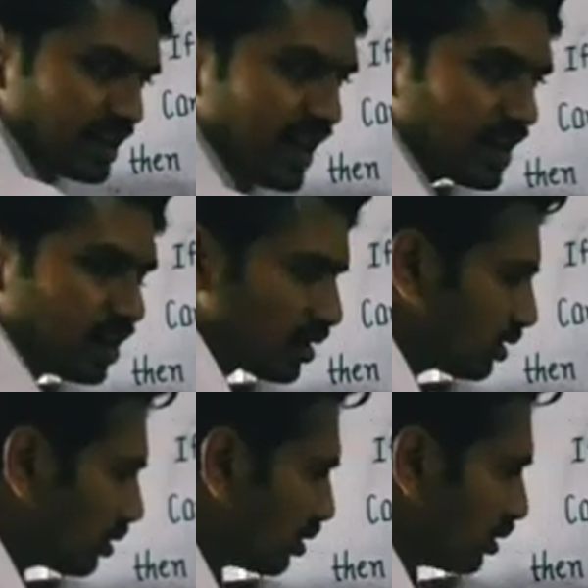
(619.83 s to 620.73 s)
is
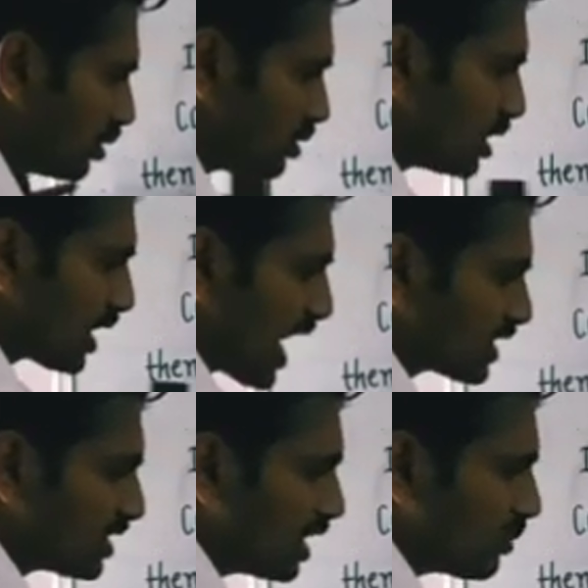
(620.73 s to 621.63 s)
greater, the
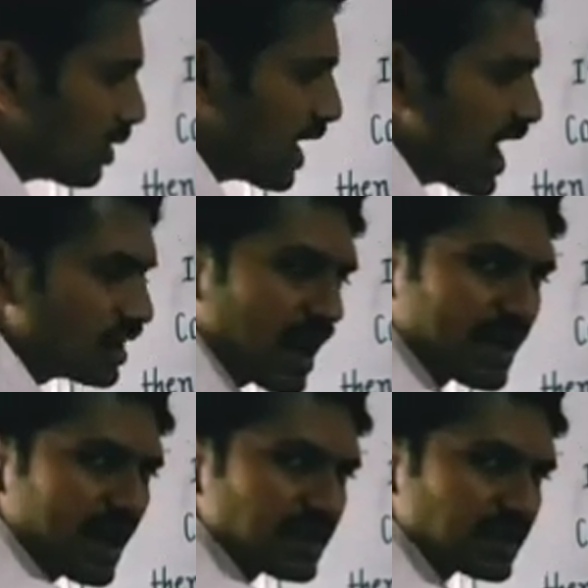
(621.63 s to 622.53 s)
rational number at the
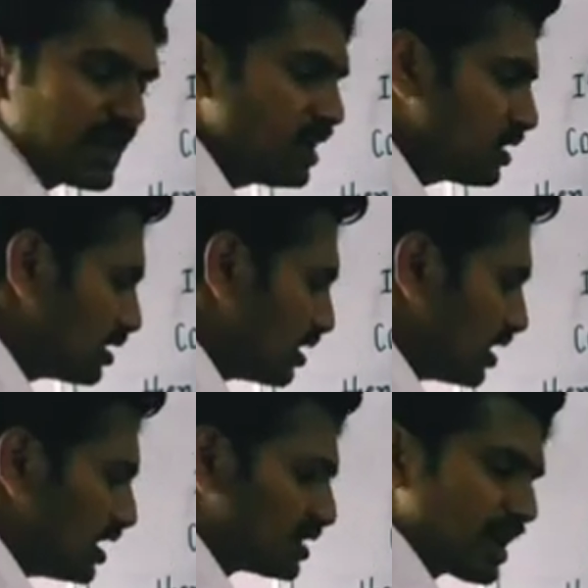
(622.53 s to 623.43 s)
right hand side
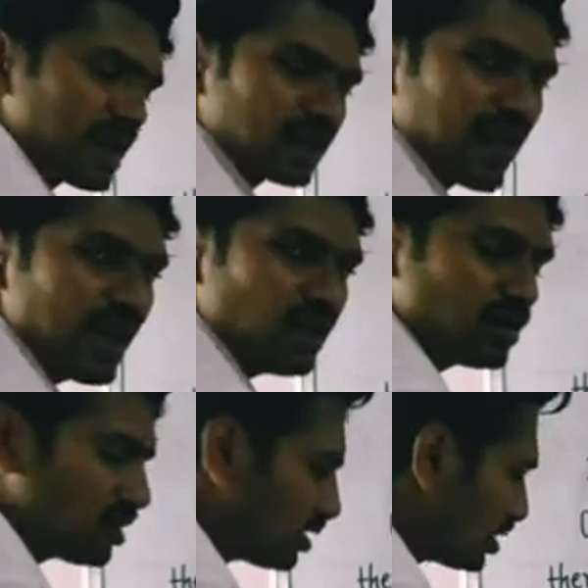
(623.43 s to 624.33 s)
is greater than
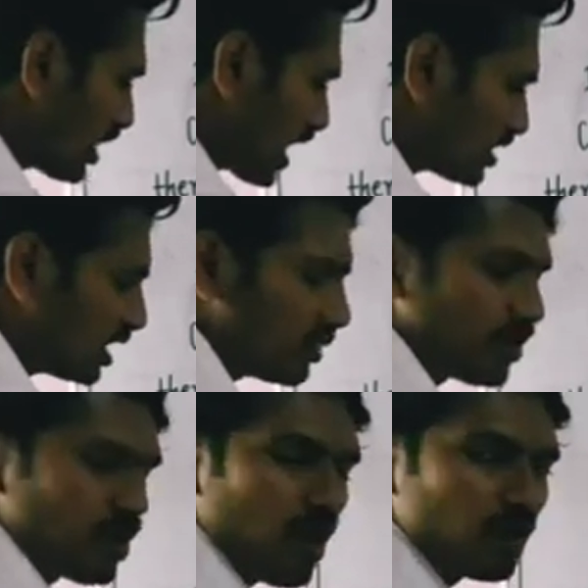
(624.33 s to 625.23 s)
the rational
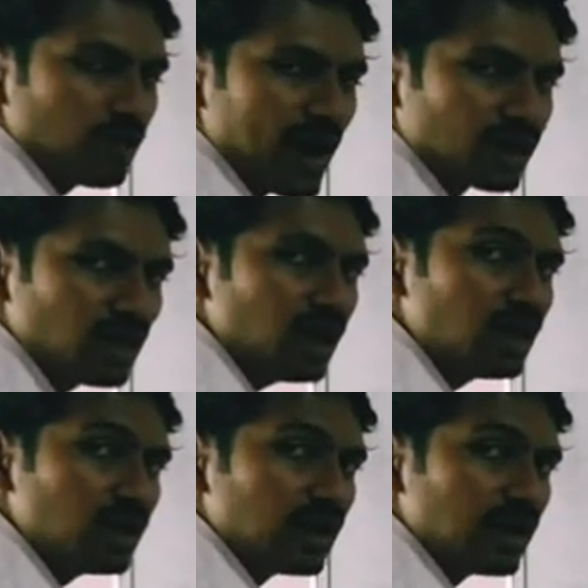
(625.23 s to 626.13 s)
number at the
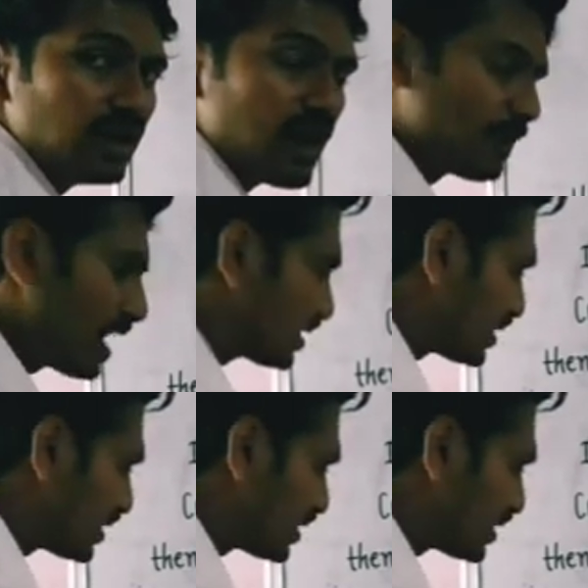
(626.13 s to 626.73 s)
left hand